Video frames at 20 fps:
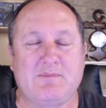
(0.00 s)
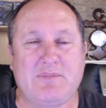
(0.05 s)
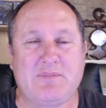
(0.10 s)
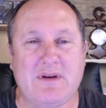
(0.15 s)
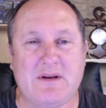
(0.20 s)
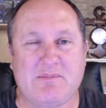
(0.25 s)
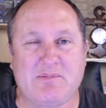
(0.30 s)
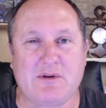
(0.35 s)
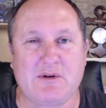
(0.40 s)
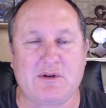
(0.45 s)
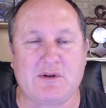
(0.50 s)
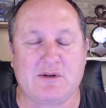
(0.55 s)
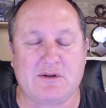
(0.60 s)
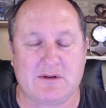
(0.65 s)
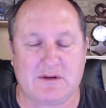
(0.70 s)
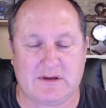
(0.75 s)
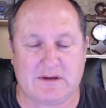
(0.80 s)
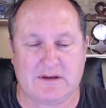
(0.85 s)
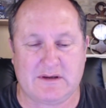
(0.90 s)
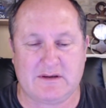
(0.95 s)
People,
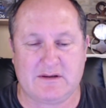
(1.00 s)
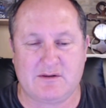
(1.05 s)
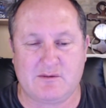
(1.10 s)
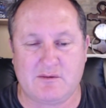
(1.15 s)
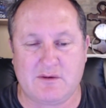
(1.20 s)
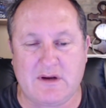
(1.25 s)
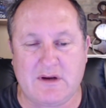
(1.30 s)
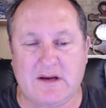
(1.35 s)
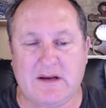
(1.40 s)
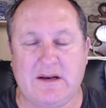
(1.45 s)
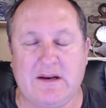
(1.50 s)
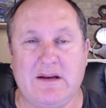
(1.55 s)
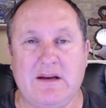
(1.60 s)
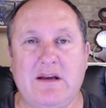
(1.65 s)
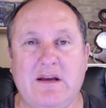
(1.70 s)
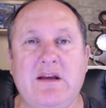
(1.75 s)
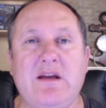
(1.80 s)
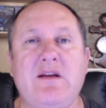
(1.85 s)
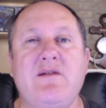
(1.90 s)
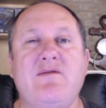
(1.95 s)

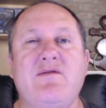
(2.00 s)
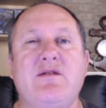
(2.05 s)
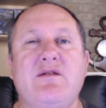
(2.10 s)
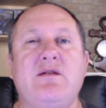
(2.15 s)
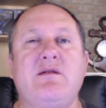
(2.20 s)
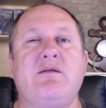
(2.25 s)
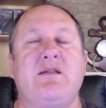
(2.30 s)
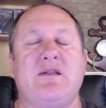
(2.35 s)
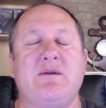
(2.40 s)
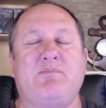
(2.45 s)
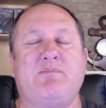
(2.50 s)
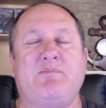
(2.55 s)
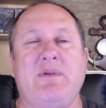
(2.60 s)
really, even the